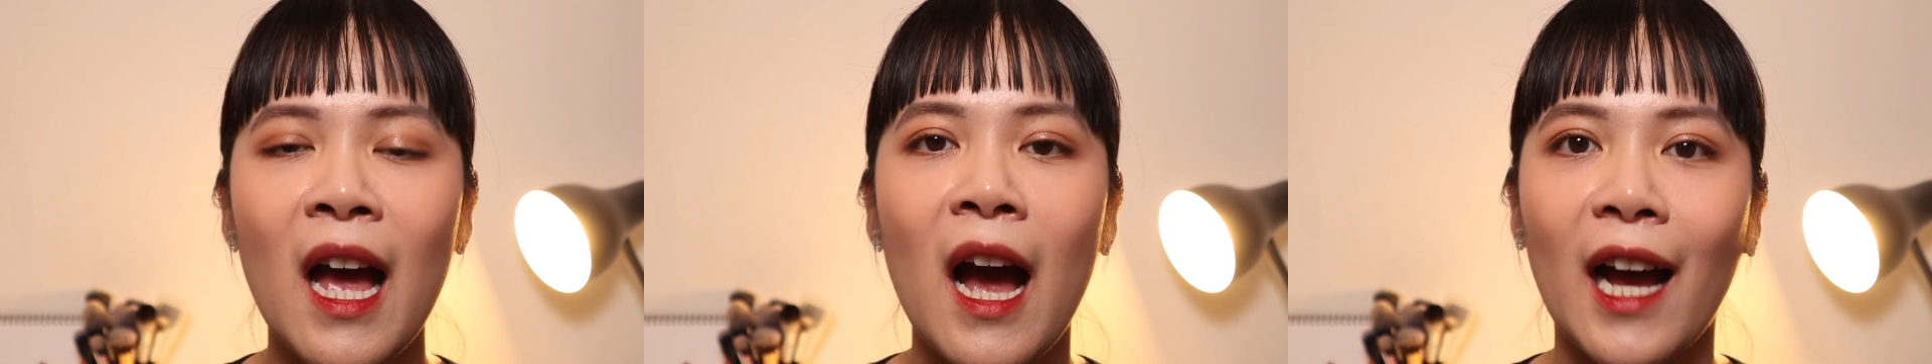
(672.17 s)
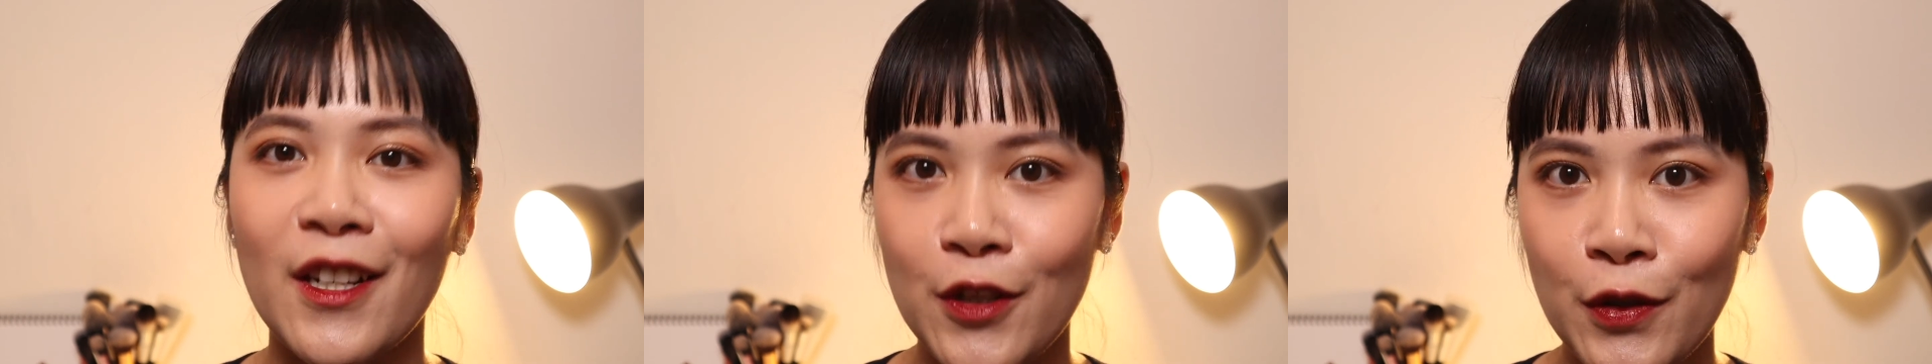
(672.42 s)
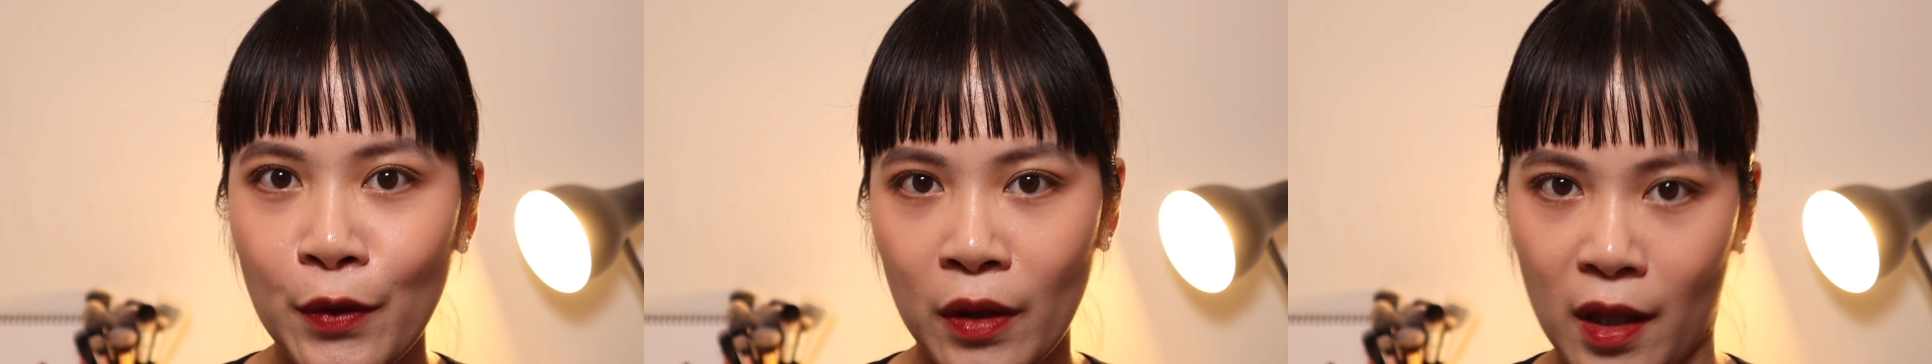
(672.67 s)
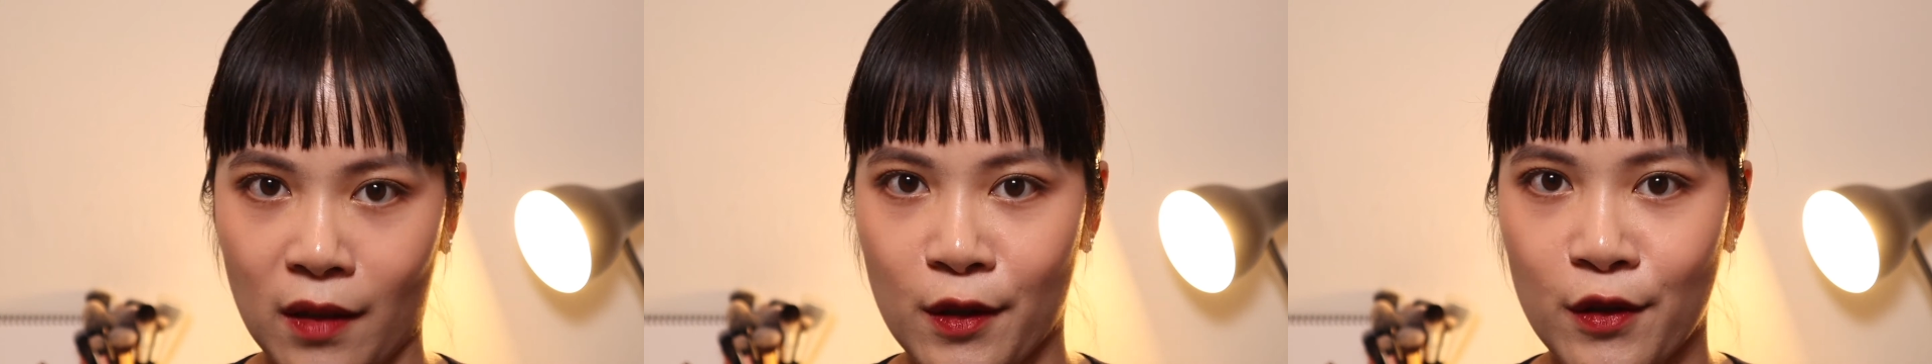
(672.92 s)
I do
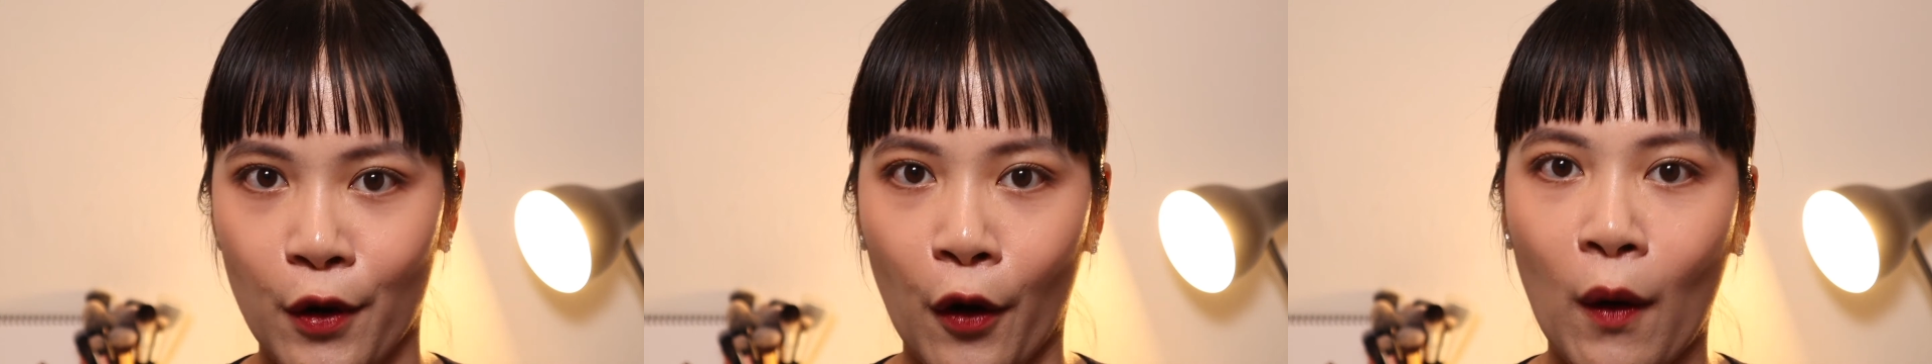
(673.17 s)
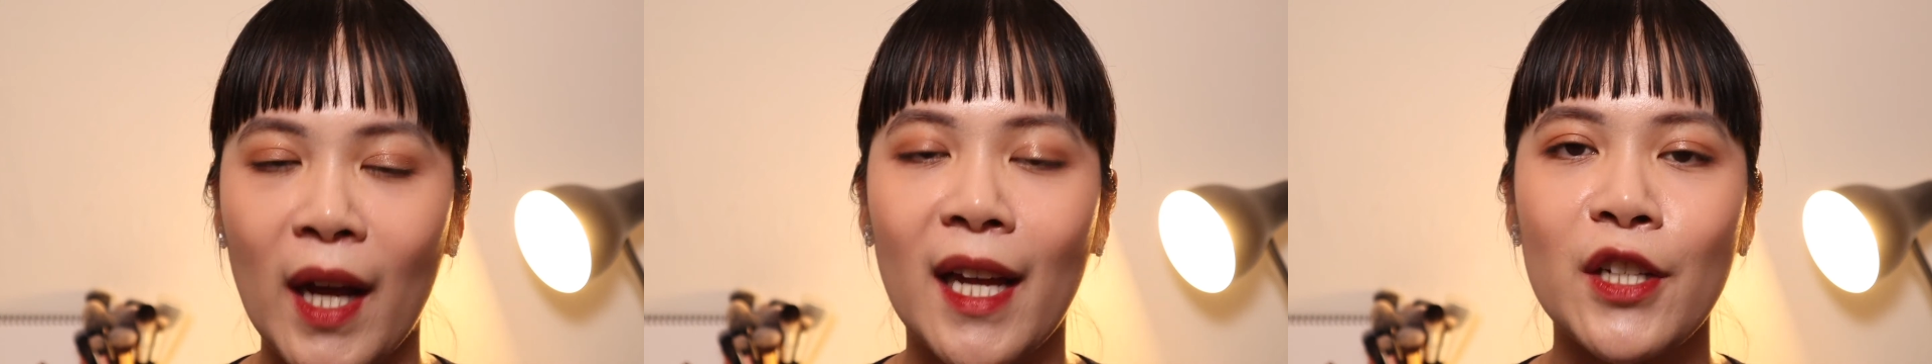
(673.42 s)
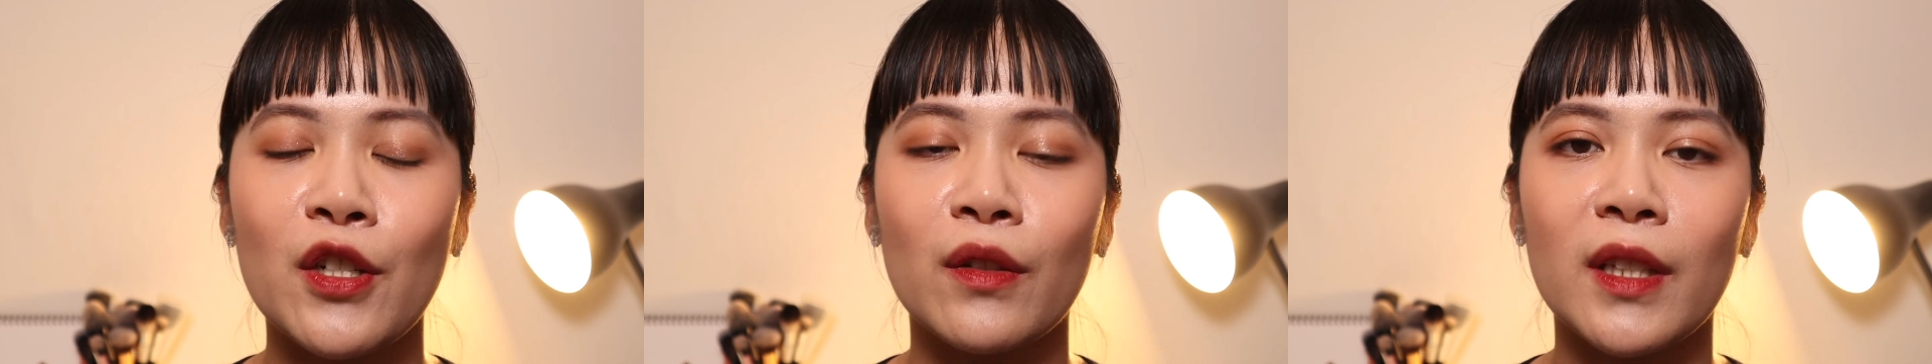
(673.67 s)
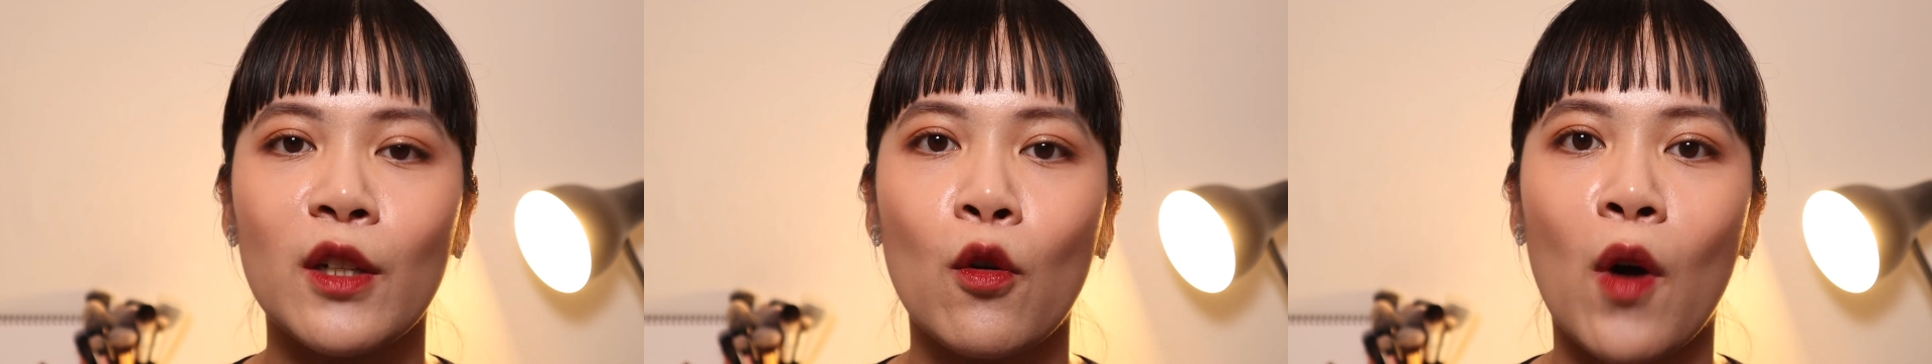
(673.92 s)
think so. I
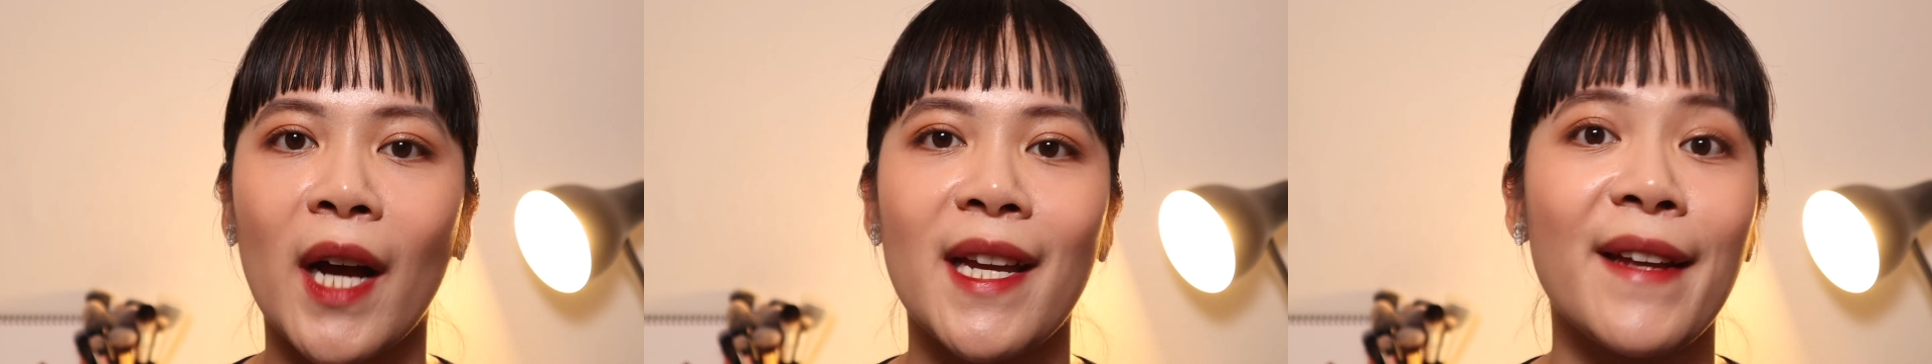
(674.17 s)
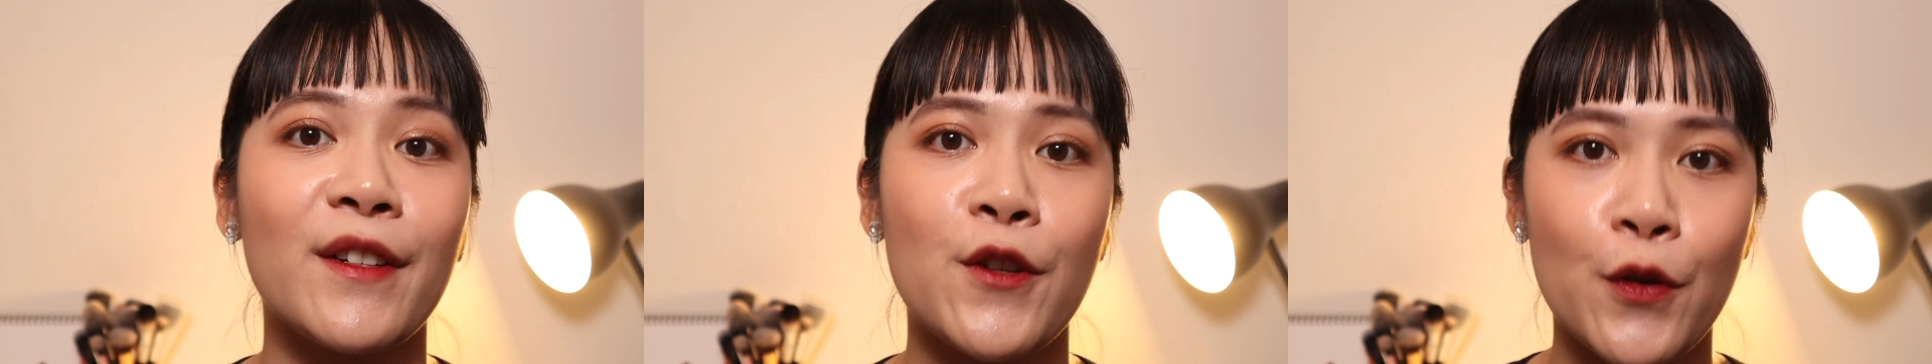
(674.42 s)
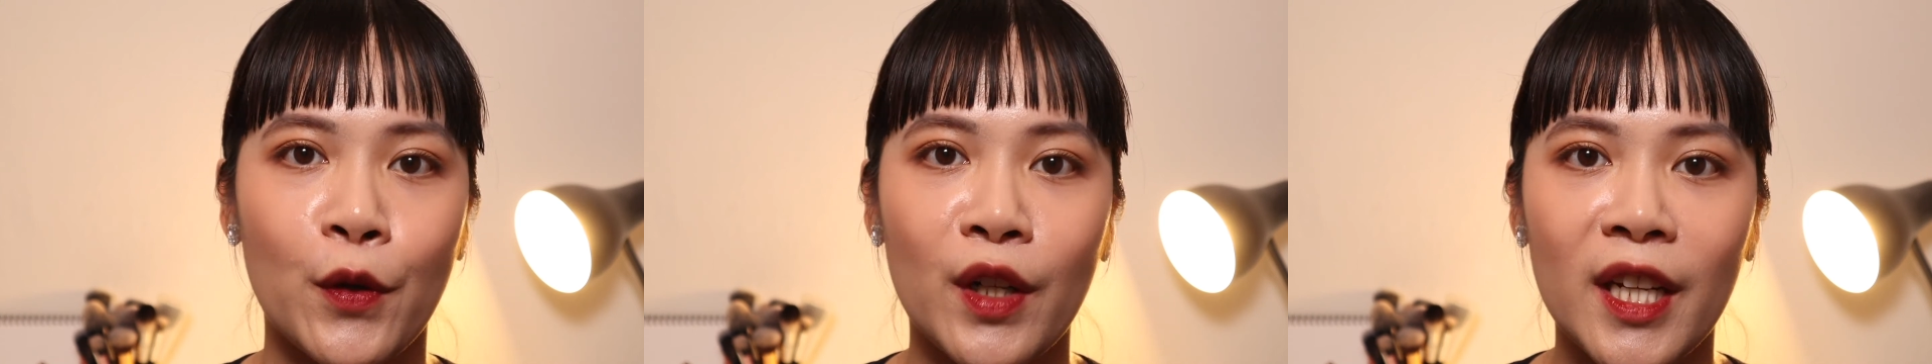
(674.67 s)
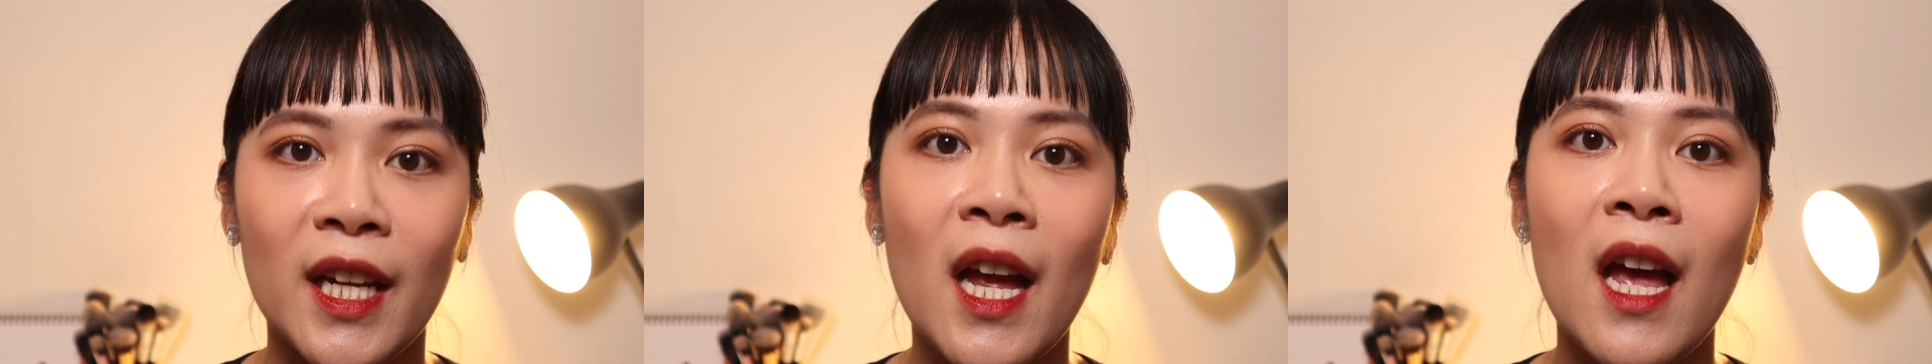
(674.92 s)
actually quite
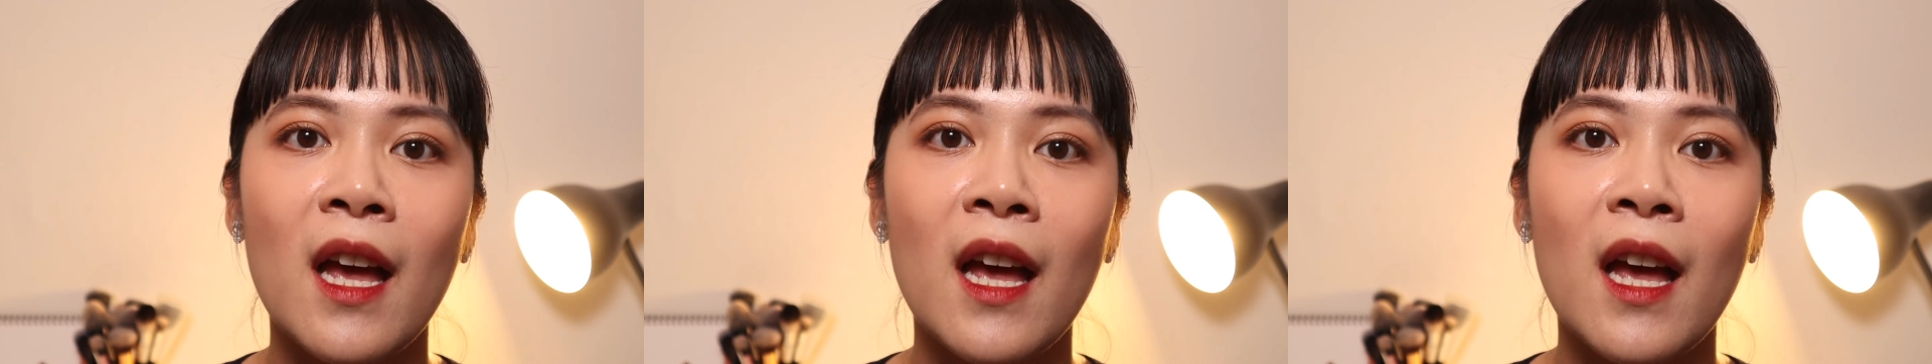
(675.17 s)
enjoy